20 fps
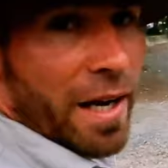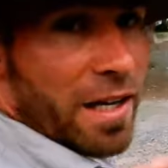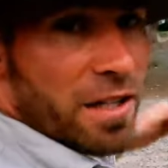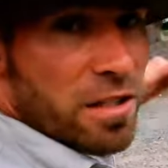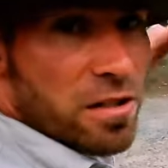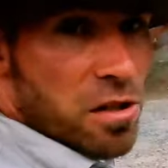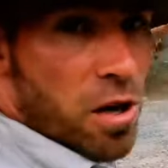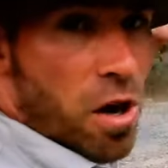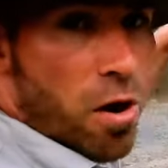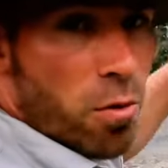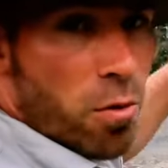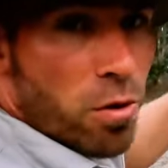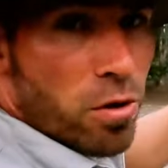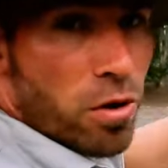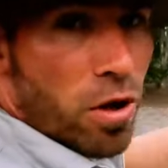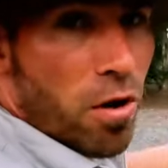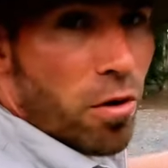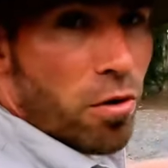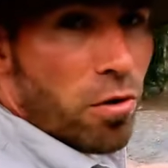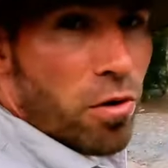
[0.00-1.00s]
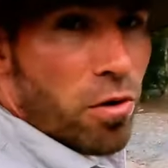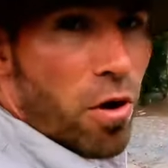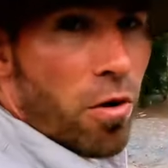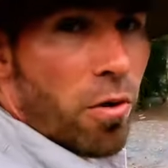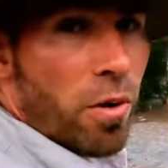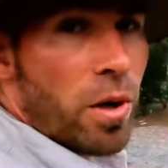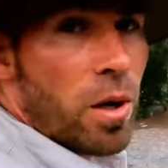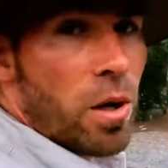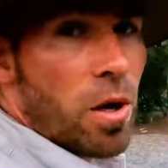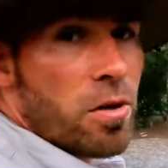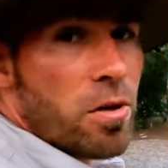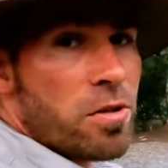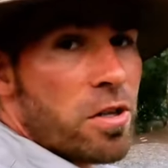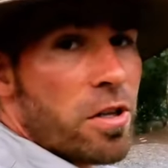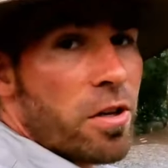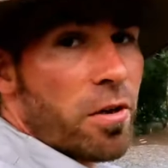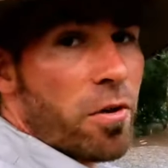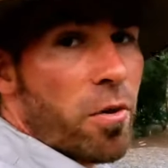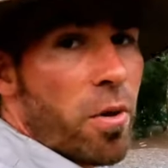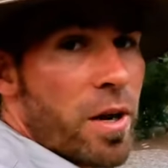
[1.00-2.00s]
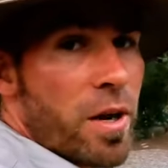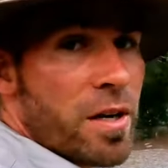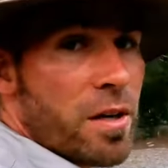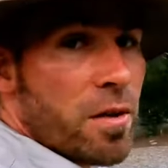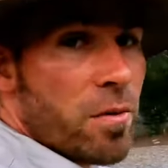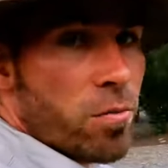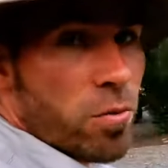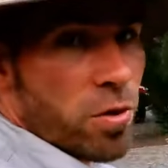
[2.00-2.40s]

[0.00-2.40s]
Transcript: gets lower and lower and lower closer to the creek,